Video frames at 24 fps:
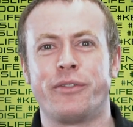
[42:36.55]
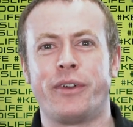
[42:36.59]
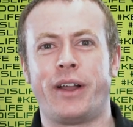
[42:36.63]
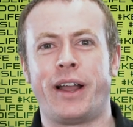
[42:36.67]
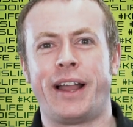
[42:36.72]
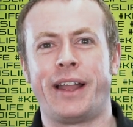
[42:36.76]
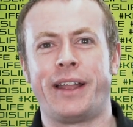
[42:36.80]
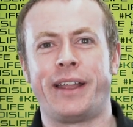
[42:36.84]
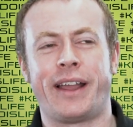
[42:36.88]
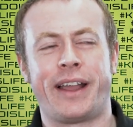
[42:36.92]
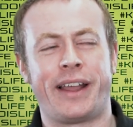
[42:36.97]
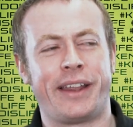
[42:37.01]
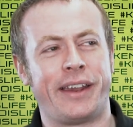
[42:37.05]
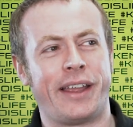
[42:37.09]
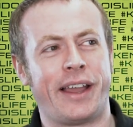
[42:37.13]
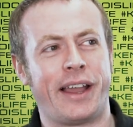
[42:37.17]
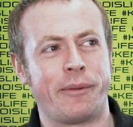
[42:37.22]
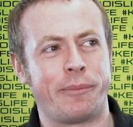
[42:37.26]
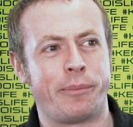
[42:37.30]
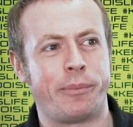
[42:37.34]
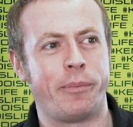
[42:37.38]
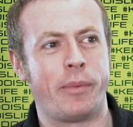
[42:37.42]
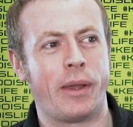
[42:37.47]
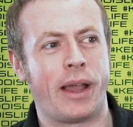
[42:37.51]
I,
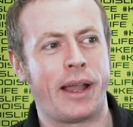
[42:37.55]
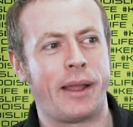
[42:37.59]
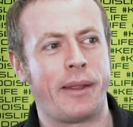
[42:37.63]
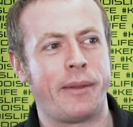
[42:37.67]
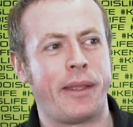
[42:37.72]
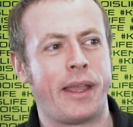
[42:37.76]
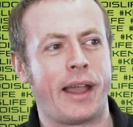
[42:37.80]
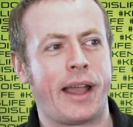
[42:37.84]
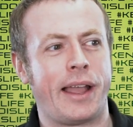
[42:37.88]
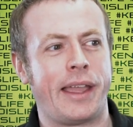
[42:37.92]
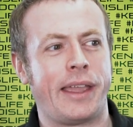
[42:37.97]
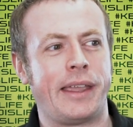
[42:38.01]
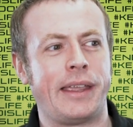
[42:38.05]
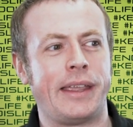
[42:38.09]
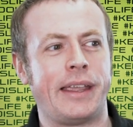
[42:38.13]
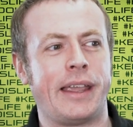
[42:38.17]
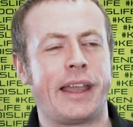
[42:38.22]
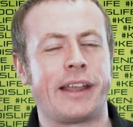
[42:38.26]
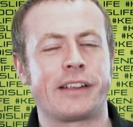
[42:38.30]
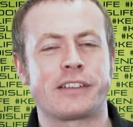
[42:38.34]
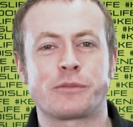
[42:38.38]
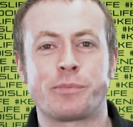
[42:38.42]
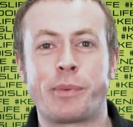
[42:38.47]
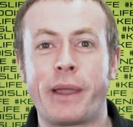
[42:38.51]
I I I
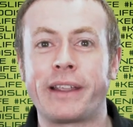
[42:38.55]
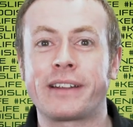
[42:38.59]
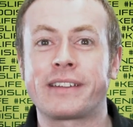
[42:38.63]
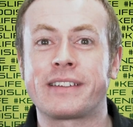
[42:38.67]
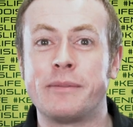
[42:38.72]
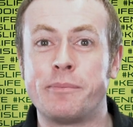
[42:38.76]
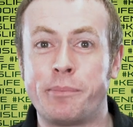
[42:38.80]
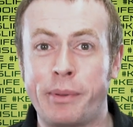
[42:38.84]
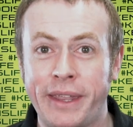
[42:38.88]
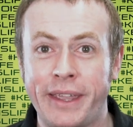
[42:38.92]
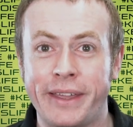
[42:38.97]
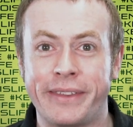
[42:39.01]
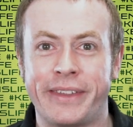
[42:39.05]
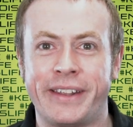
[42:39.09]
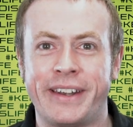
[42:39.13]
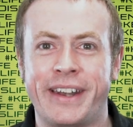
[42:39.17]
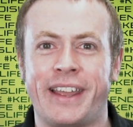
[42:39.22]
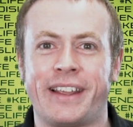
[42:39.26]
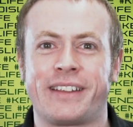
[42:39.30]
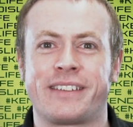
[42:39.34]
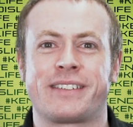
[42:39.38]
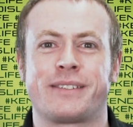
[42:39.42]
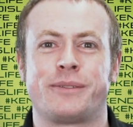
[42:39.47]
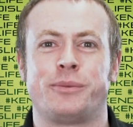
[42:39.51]
expect to be at the
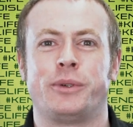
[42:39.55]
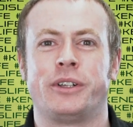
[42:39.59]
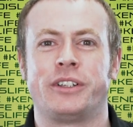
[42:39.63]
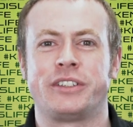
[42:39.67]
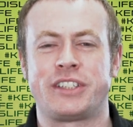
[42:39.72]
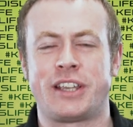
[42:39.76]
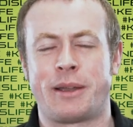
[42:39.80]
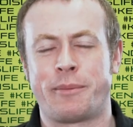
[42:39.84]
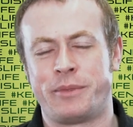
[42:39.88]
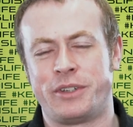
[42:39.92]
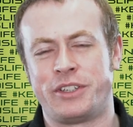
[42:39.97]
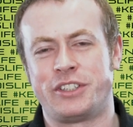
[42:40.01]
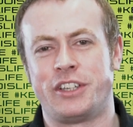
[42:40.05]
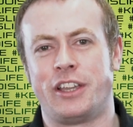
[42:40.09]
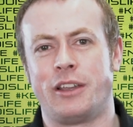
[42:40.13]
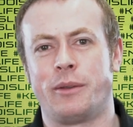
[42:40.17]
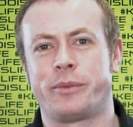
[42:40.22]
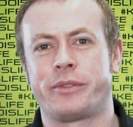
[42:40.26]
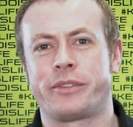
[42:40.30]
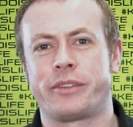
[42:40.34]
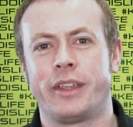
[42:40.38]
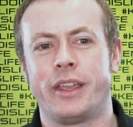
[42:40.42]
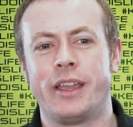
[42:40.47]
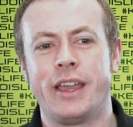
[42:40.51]
next World
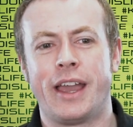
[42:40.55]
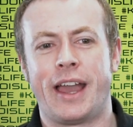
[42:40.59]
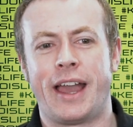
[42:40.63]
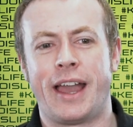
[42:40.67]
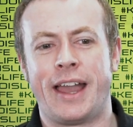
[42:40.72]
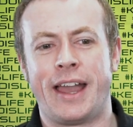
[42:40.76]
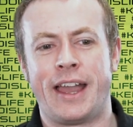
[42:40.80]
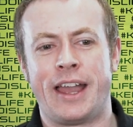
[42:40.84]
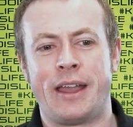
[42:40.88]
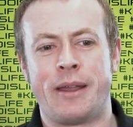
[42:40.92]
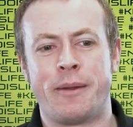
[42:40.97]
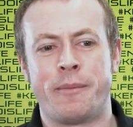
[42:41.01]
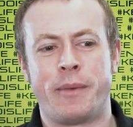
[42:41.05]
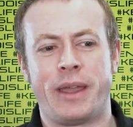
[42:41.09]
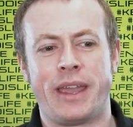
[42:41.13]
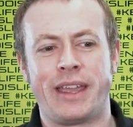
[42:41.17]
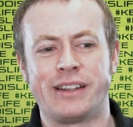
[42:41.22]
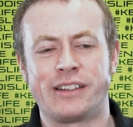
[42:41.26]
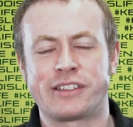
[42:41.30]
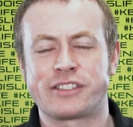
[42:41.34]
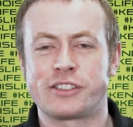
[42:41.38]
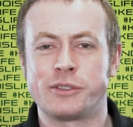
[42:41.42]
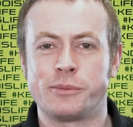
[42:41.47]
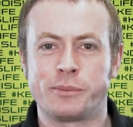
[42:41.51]
Championships um,
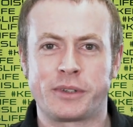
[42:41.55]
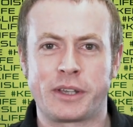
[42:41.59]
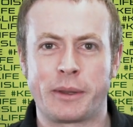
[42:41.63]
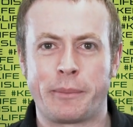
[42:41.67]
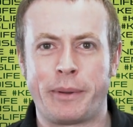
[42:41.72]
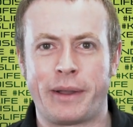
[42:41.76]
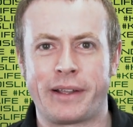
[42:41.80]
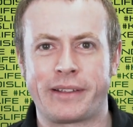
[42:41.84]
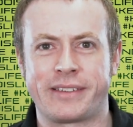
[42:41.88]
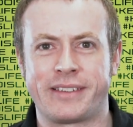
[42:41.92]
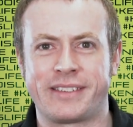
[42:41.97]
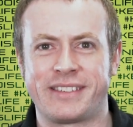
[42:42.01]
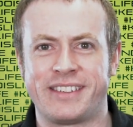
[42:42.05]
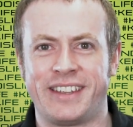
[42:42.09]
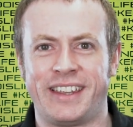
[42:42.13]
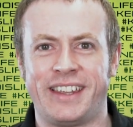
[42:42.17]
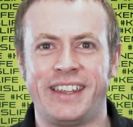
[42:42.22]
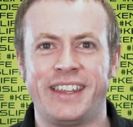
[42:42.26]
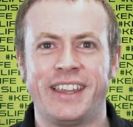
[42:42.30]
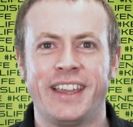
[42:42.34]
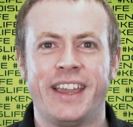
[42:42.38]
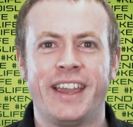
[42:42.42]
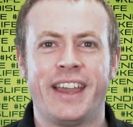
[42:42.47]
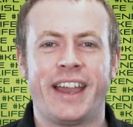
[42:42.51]
in some
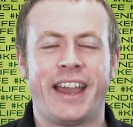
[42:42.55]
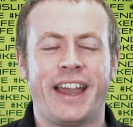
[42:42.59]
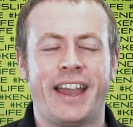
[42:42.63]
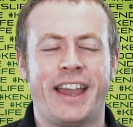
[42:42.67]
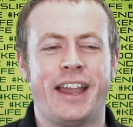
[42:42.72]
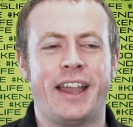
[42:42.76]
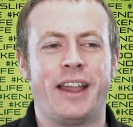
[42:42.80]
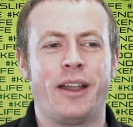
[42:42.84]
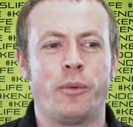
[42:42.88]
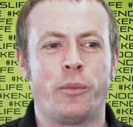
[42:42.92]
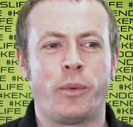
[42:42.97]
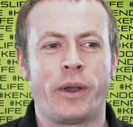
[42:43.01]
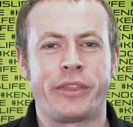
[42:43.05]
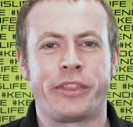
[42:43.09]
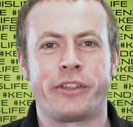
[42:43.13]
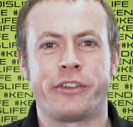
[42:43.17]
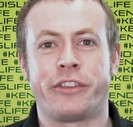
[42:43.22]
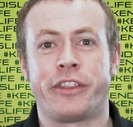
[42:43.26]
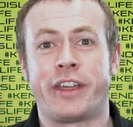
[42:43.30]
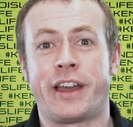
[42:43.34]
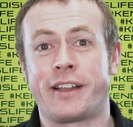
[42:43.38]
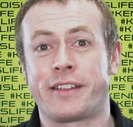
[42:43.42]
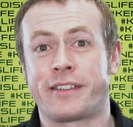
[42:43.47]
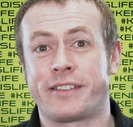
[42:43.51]
capacity, uh, whether
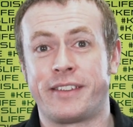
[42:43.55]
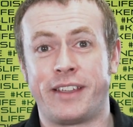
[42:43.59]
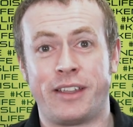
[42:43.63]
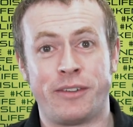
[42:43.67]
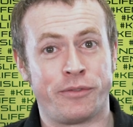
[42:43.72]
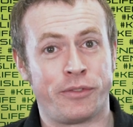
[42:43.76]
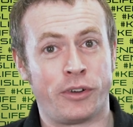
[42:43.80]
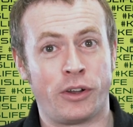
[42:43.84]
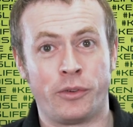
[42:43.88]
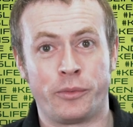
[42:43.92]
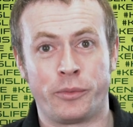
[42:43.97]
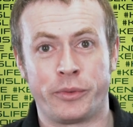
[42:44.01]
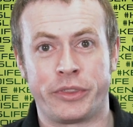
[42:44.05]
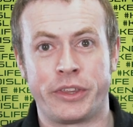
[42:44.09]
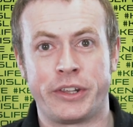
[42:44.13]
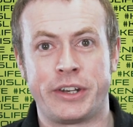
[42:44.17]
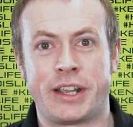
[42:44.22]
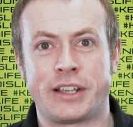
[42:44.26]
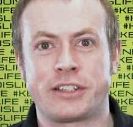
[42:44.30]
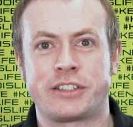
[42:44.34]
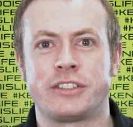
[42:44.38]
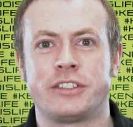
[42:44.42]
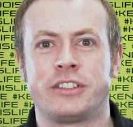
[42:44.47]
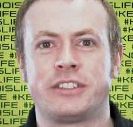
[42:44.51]
that's involved with the
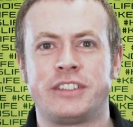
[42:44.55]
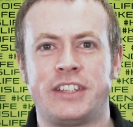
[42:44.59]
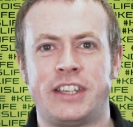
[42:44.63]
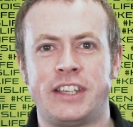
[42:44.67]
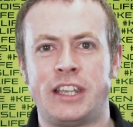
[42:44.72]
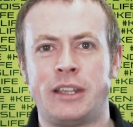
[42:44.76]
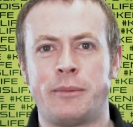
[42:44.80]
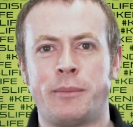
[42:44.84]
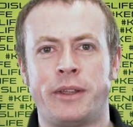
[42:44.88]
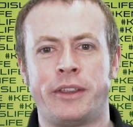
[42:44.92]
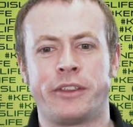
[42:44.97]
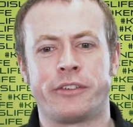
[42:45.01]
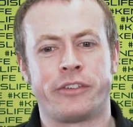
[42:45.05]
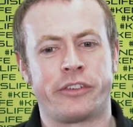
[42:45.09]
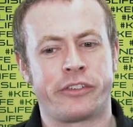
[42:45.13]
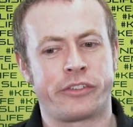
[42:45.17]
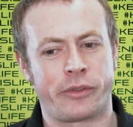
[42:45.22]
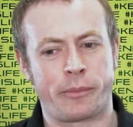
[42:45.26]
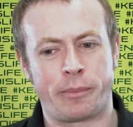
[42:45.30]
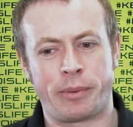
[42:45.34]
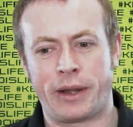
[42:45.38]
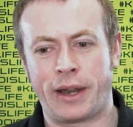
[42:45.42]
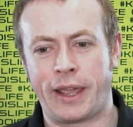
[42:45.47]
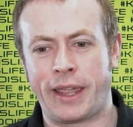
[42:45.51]
national team, either as
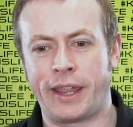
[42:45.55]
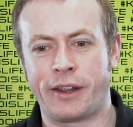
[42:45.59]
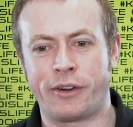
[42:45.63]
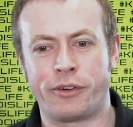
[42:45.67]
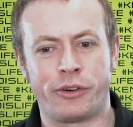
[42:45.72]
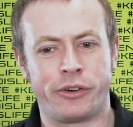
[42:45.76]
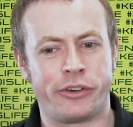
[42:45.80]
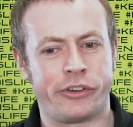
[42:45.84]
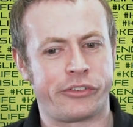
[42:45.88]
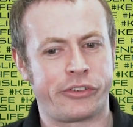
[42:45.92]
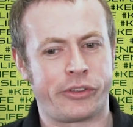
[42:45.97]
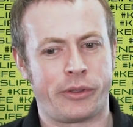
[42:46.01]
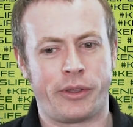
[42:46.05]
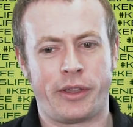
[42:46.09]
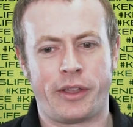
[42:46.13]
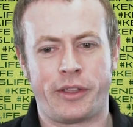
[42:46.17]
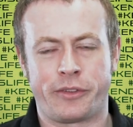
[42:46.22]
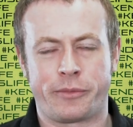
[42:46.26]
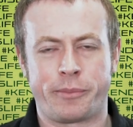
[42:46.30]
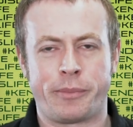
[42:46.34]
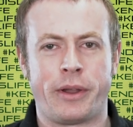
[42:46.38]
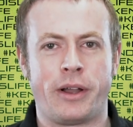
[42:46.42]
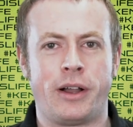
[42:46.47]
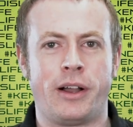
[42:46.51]
a player or as a,
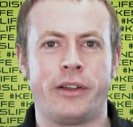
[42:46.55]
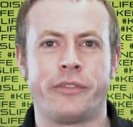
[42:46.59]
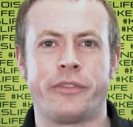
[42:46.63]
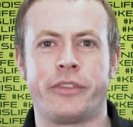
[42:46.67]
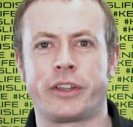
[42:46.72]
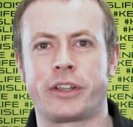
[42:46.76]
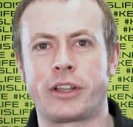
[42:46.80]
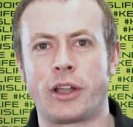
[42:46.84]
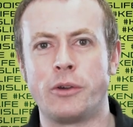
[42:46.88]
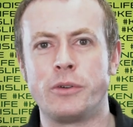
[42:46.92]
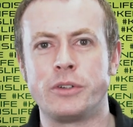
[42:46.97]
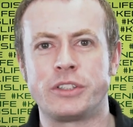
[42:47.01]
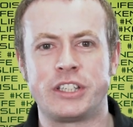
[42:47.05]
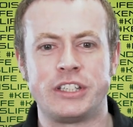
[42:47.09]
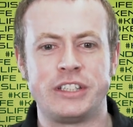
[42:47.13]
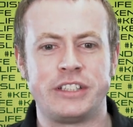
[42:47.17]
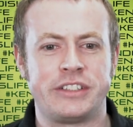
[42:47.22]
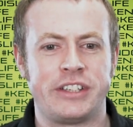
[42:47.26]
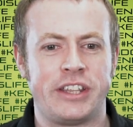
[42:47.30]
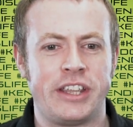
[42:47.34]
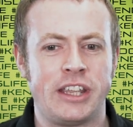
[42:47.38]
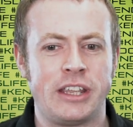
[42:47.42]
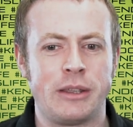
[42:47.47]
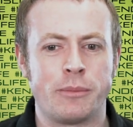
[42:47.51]
as part of the coaching
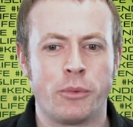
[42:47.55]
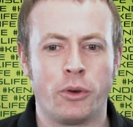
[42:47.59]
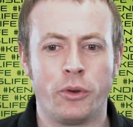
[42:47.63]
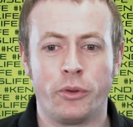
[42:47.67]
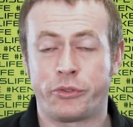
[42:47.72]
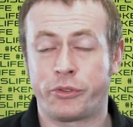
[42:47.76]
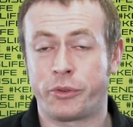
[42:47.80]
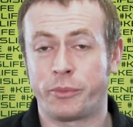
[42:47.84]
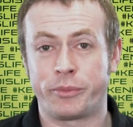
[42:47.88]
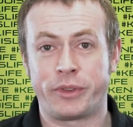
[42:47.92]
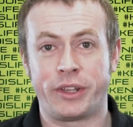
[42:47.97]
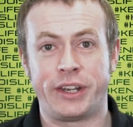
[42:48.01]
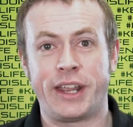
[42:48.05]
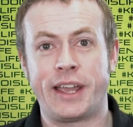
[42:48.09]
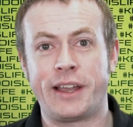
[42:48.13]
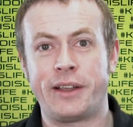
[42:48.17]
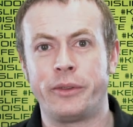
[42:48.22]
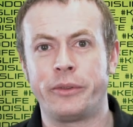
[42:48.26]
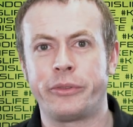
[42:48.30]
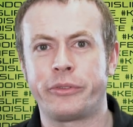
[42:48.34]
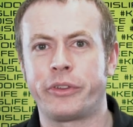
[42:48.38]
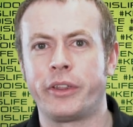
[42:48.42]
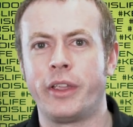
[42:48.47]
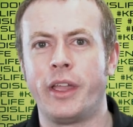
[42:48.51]
team or something
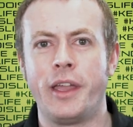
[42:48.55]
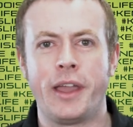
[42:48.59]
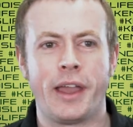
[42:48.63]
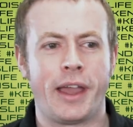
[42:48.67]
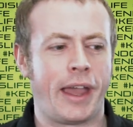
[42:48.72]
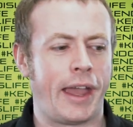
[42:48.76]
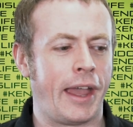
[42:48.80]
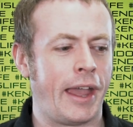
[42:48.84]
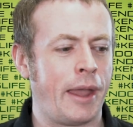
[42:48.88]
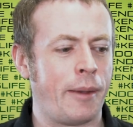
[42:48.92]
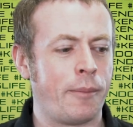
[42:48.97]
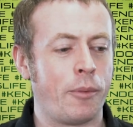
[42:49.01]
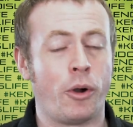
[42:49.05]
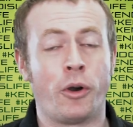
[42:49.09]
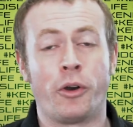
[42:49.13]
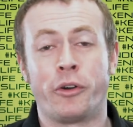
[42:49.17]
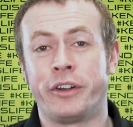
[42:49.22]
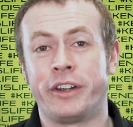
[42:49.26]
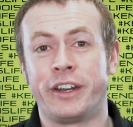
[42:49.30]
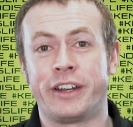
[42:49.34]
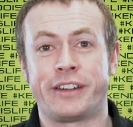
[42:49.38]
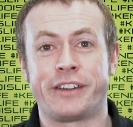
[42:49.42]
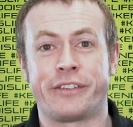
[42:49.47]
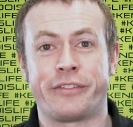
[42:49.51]
else, um, or
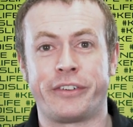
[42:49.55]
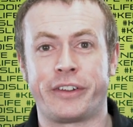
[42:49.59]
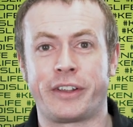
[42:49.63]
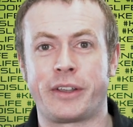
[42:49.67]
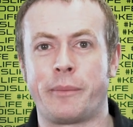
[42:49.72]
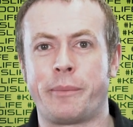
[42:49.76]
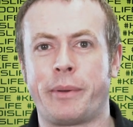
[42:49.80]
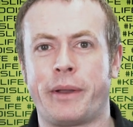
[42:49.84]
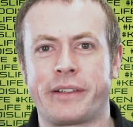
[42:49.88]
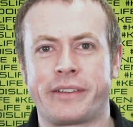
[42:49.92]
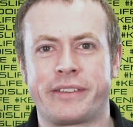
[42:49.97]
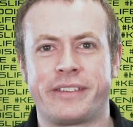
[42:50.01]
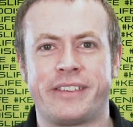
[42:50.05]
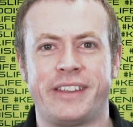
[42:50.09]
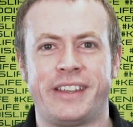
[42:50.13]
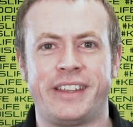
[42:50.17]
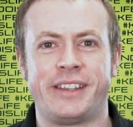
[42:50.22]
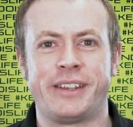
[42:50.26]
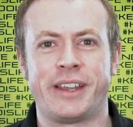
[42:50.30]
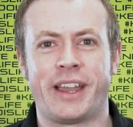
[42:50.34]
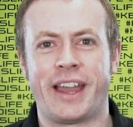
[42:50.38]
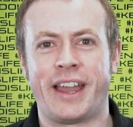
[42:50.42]
in a different capacity.